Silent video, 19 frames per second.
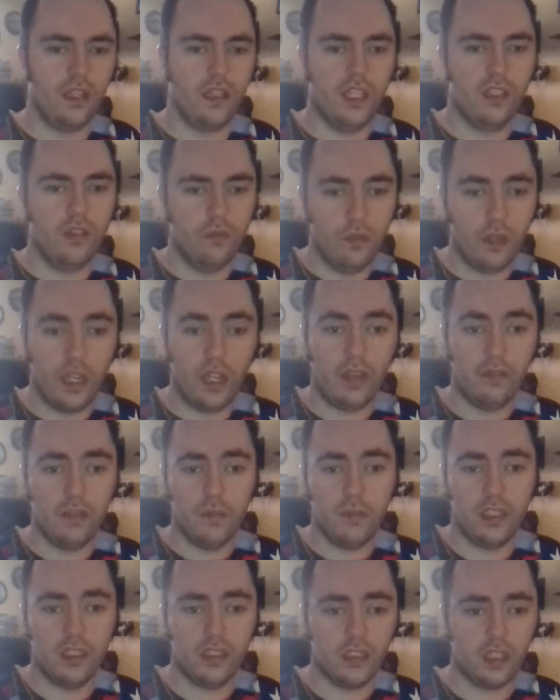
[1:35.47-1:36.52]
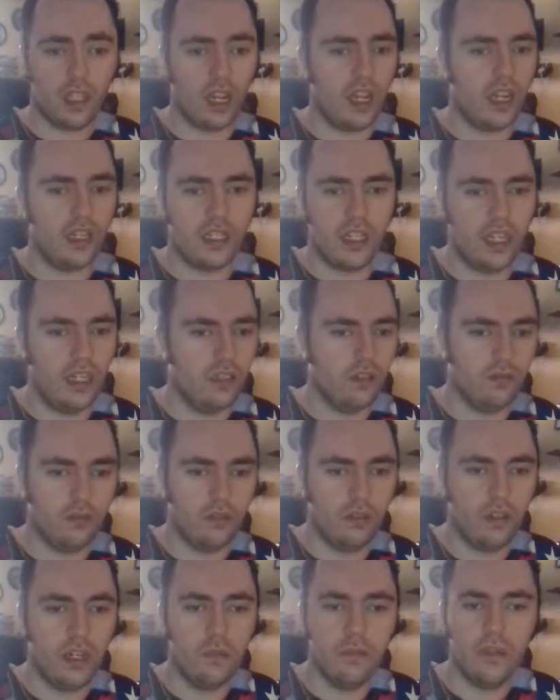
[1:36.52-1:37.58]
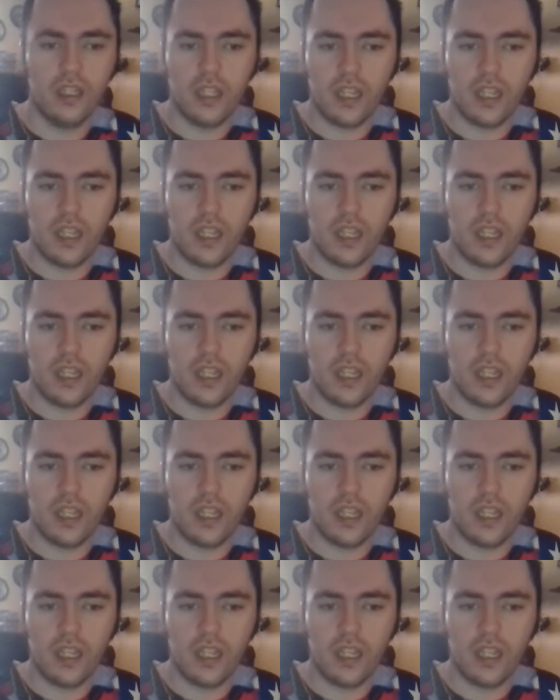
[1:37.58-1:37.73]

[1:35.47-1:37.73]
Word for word: Uh, they do have them in stock. I don't know how